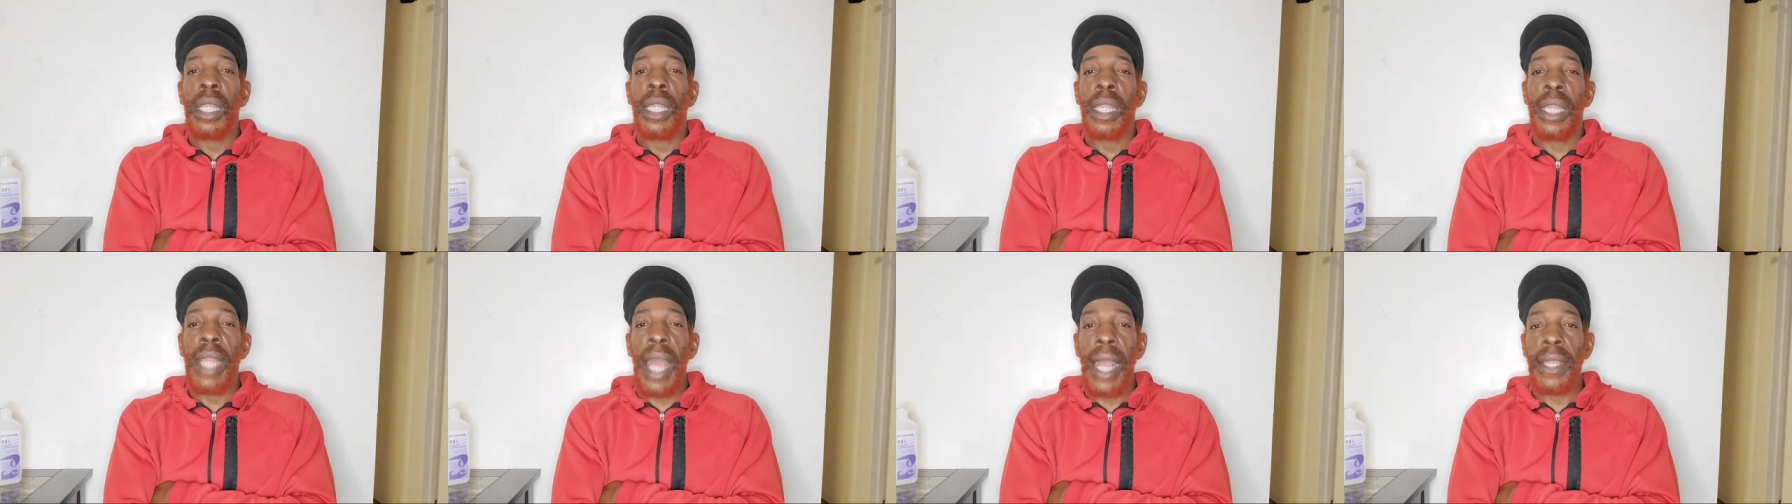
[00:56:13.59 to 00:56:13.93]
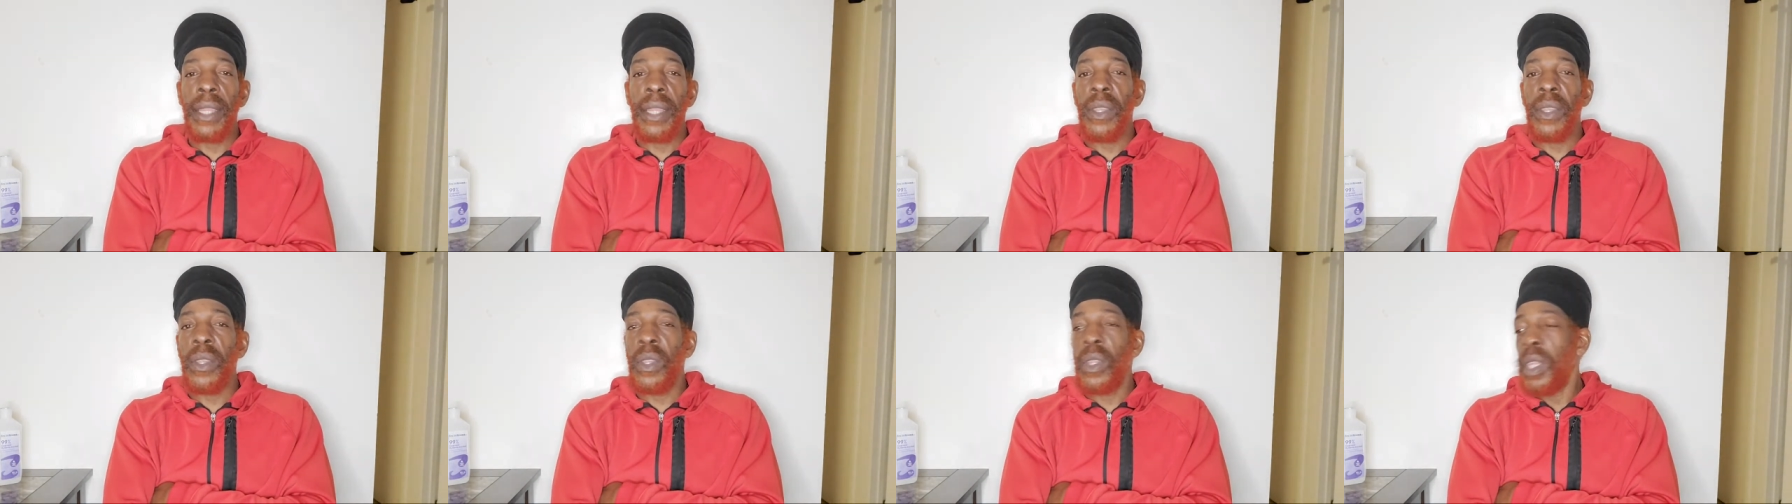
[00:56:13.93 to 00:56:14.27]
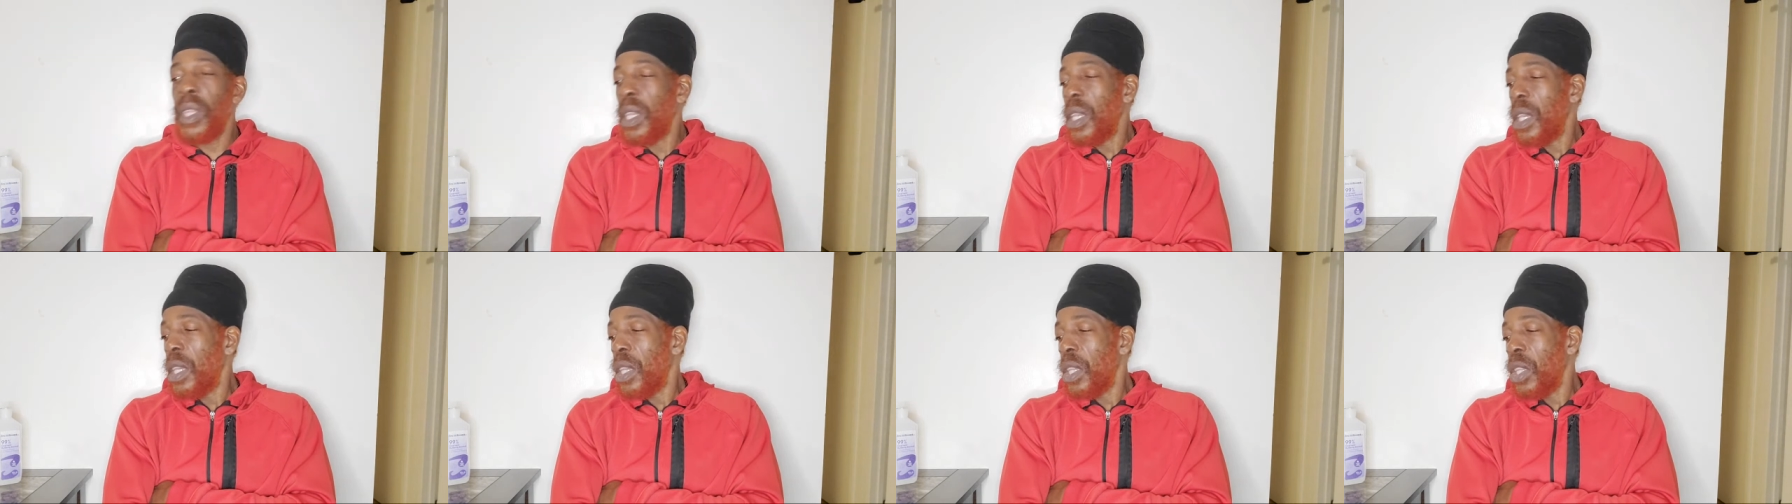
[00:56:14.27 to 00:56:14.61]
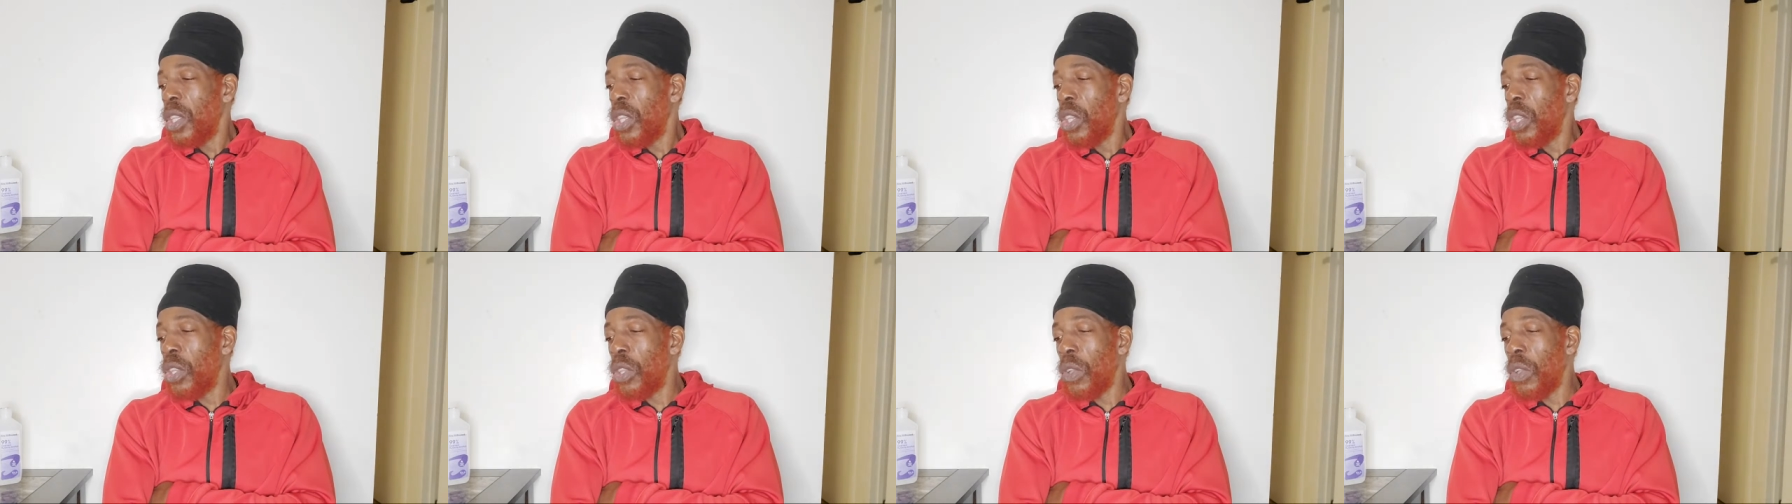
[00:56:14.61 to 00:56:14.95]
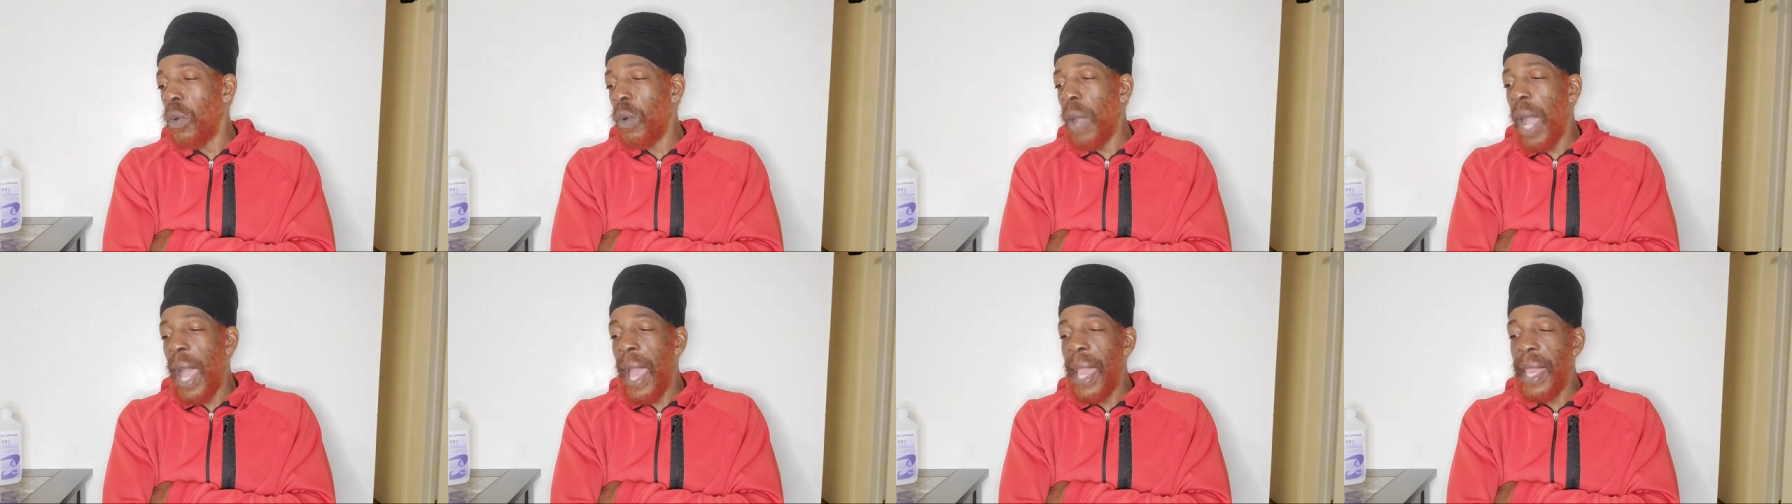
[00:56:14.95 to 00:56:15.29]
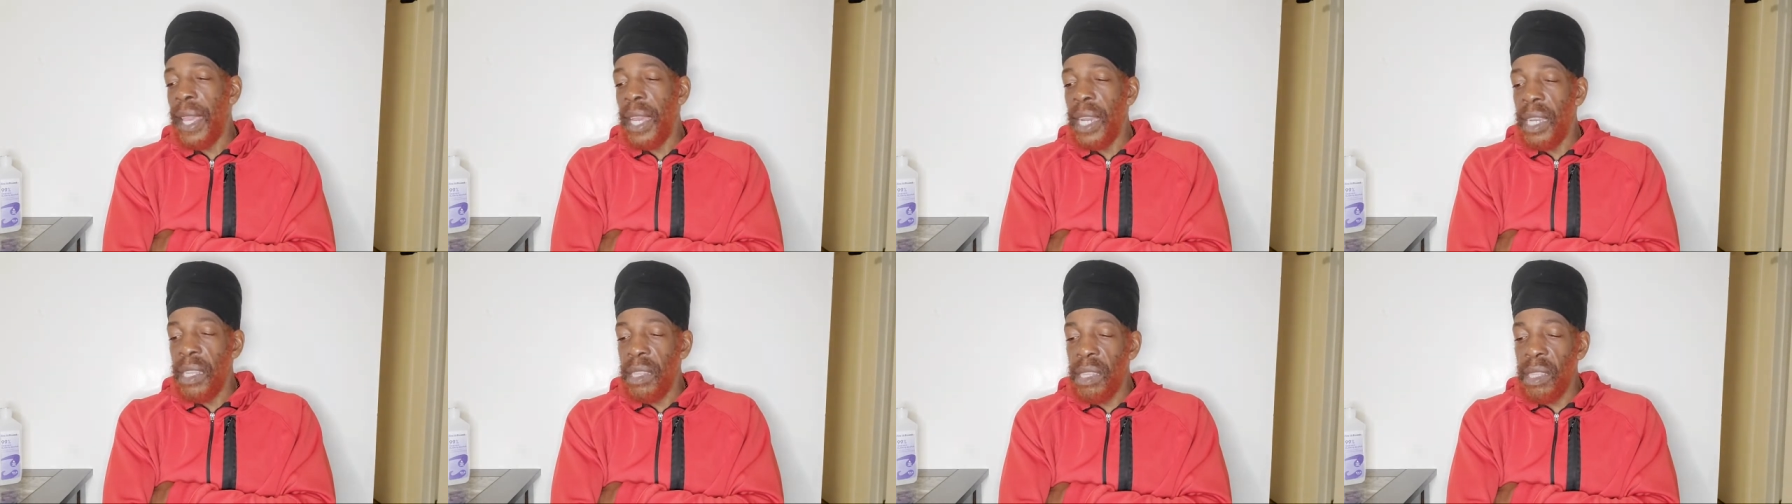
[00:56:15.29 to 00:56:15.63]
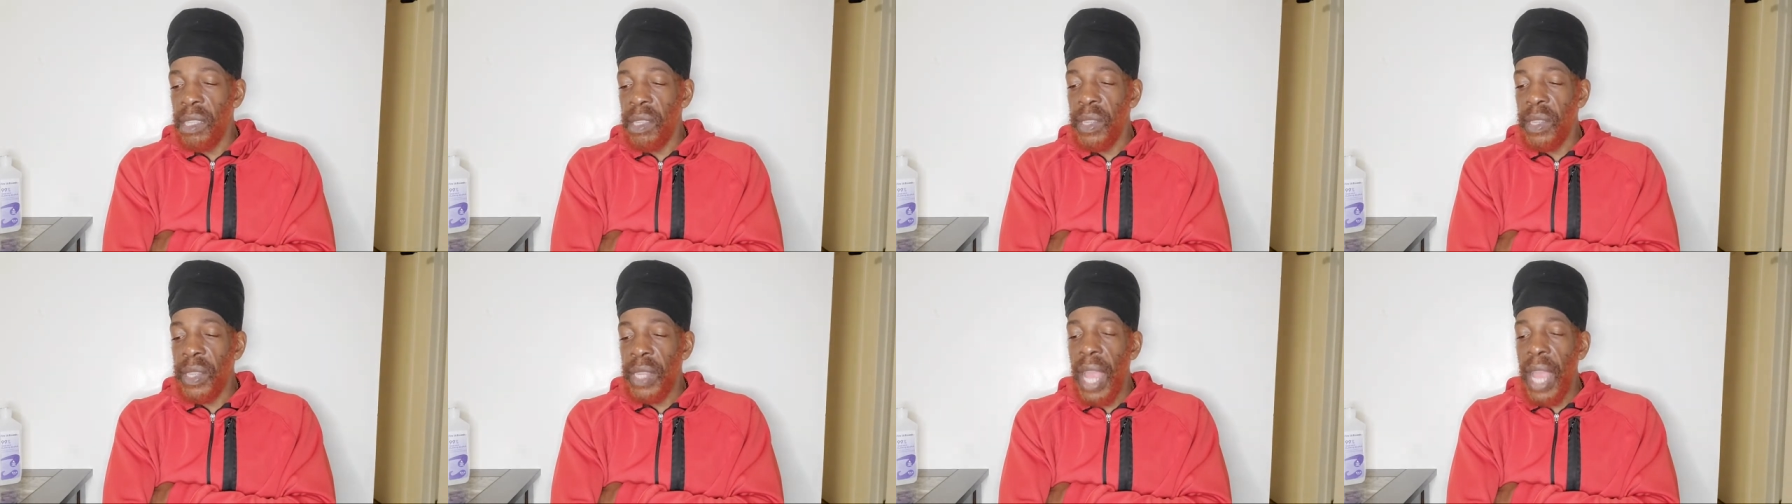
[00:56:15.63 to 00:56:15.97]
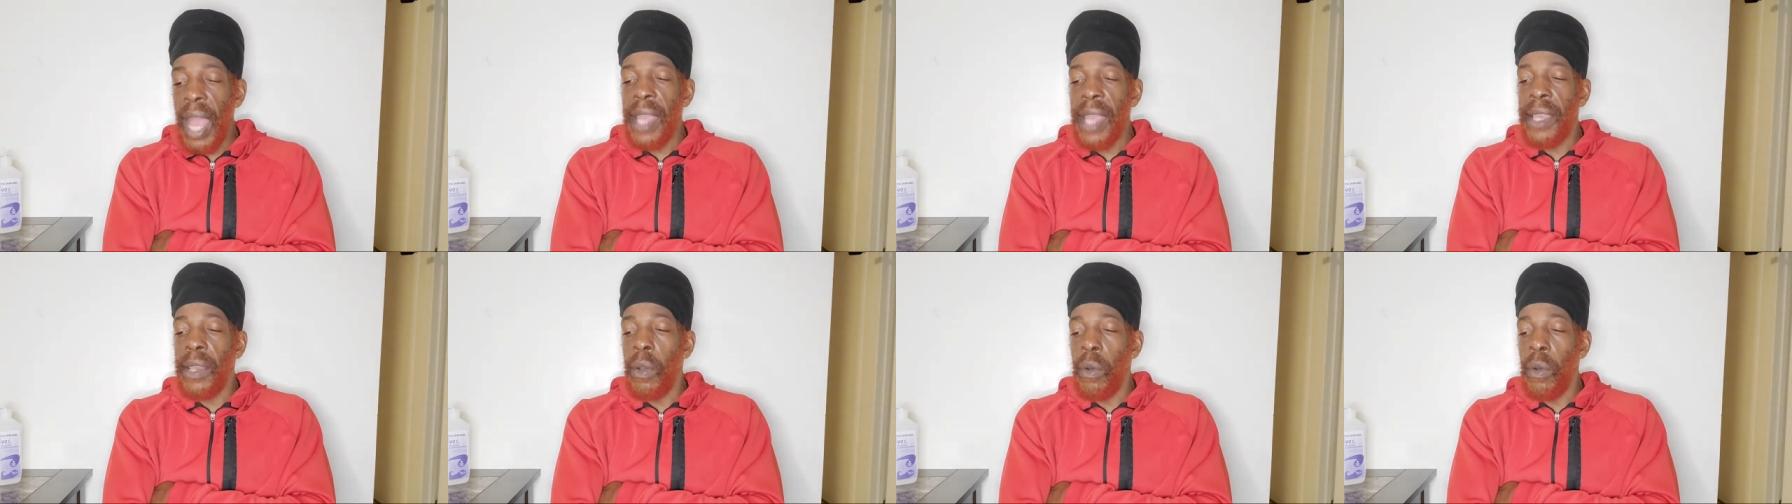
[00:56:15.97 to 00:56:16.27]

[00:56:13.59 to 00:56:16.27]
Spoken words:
that's, you know, I understand,